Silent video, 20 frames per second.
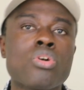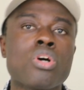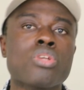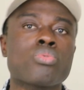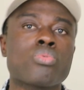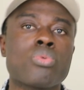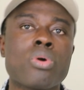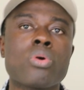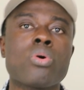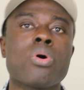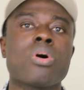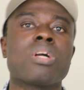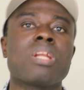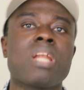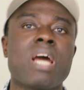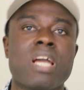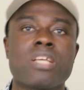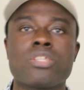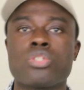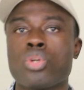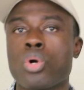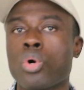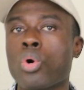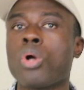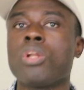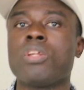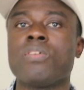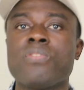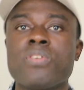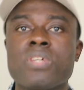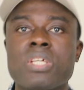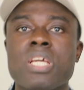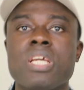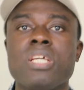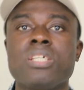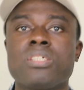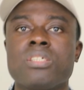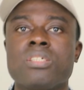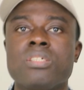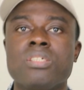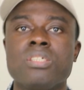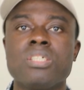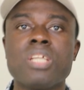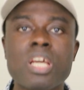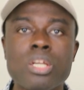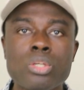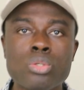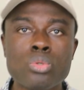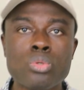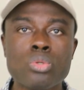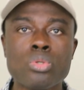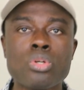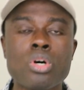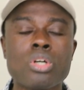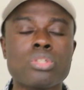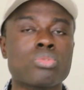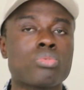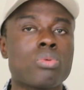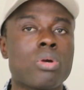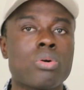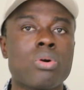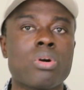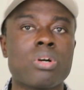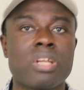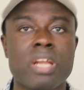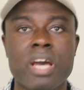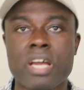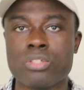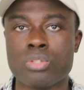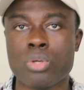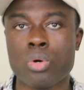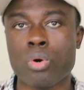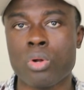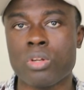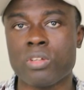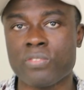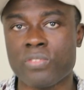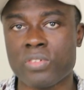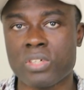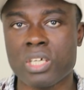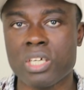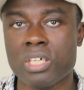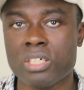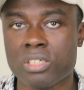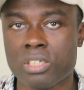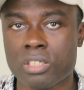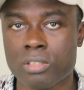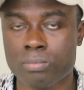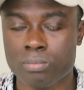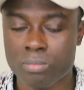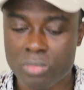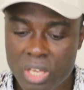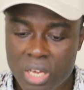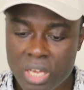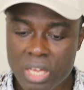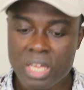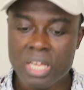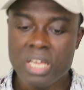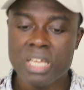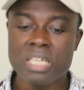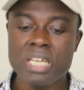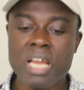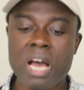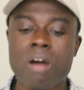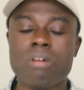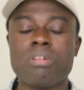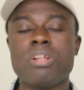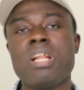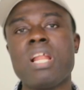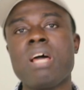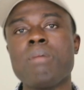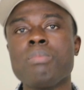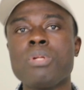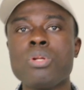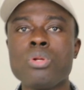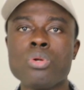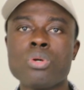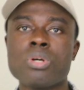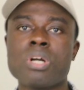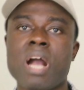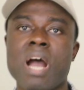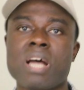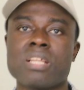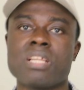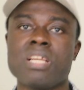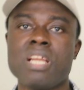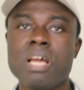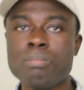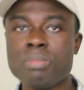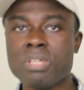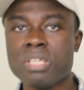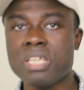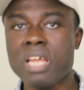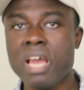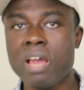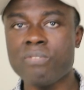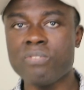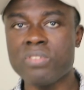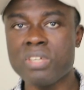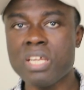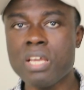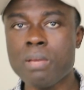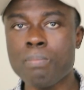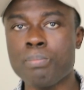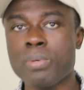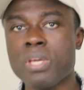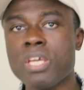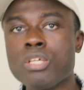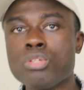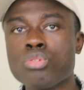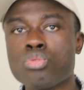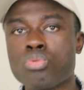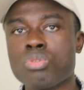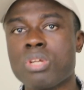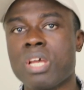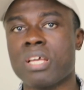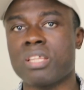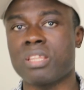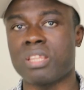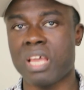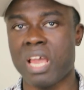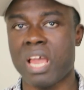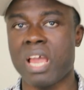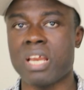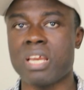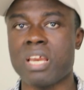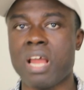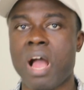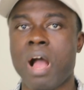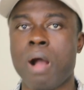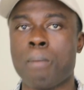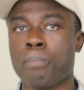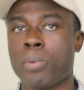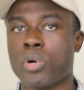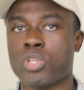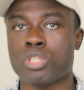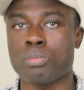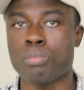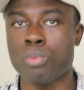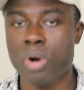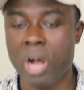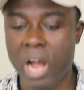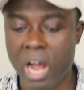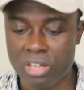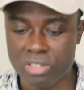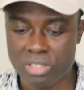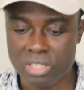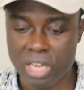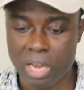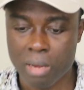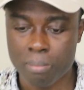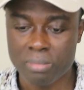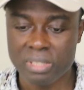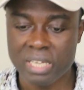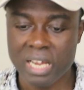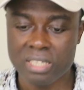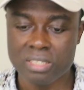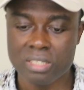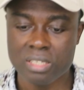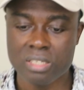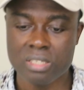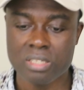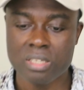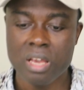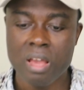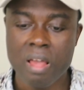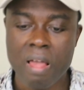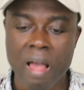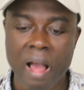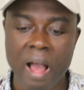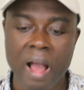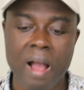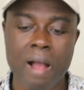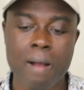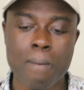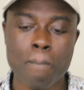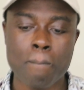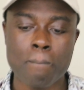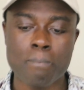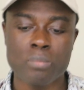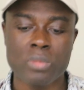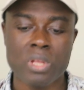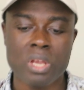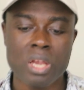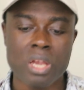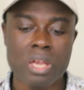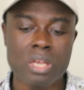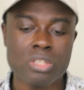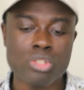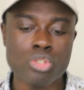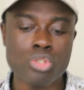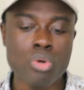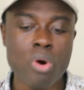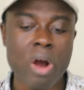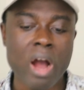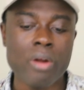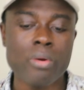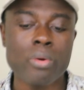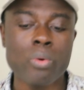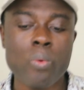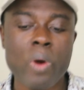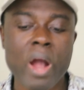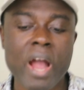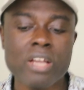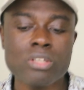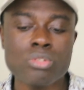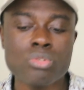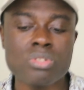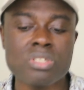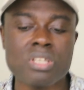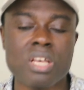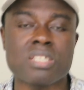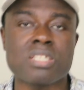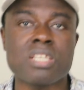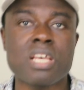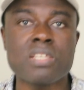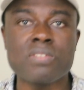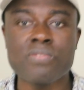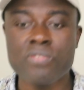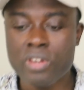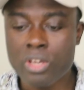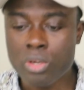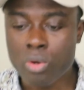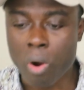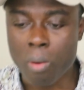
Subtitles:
not recognize your qualification. They do not recognize your qualification. Now, let me delve deep into the third possible outcome. That is, you are required to successfully